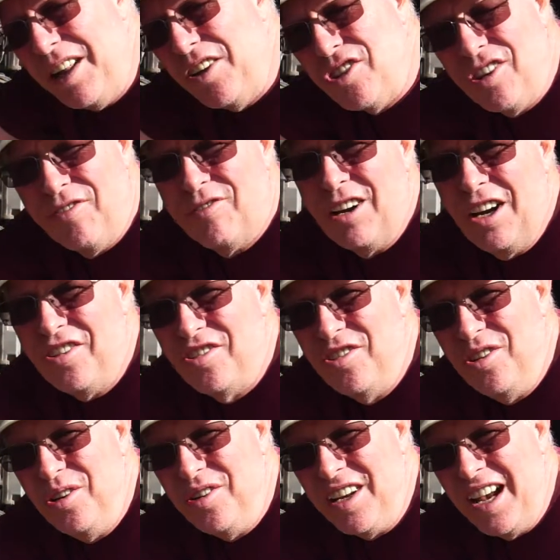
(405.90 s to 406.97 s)
it's a fresh
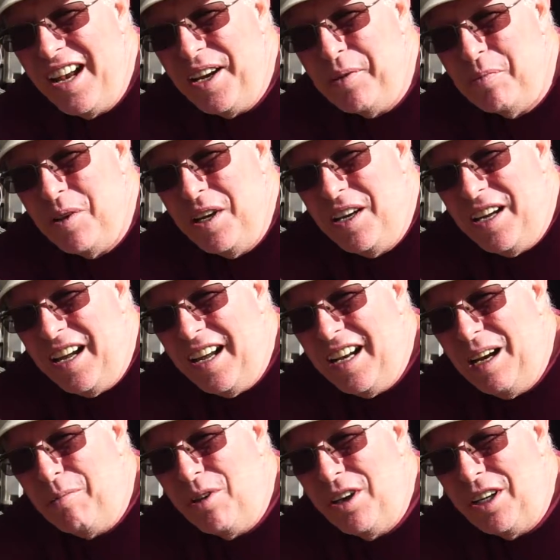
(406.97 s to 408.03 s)
new day, and
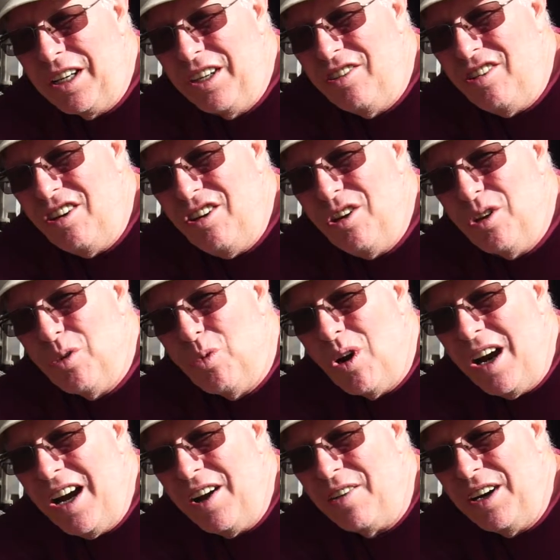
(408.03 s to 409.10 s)
I'm going to continue the
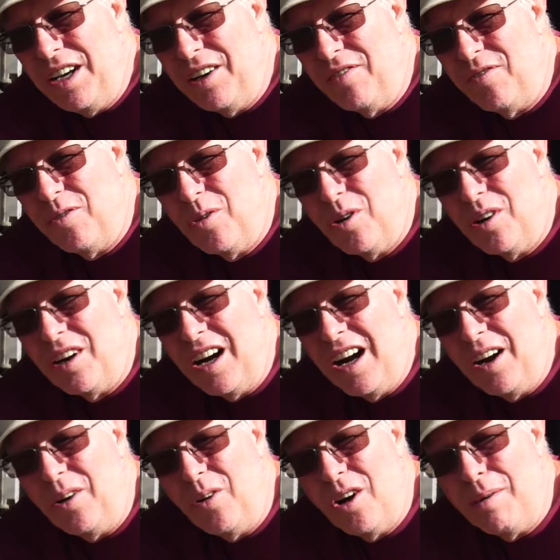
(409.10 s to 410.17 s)
wiring for
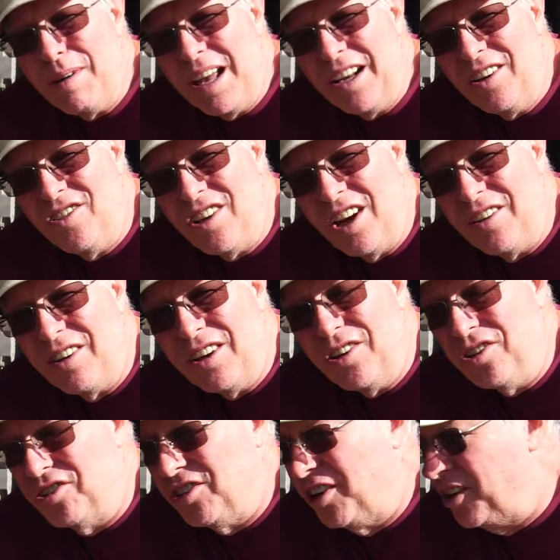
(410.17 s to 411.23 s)
our automatic generator
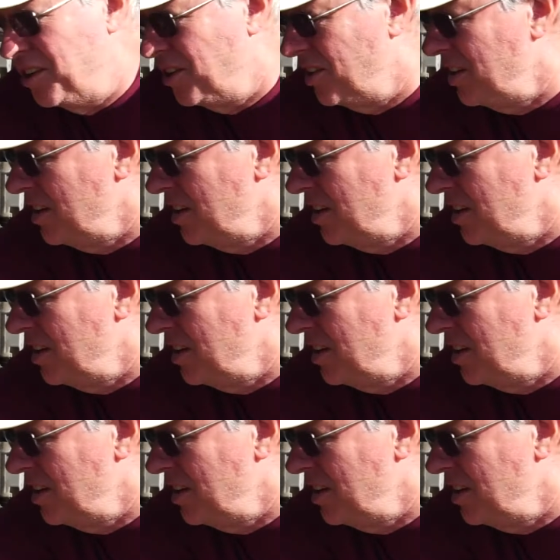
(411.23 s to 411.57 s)
starter.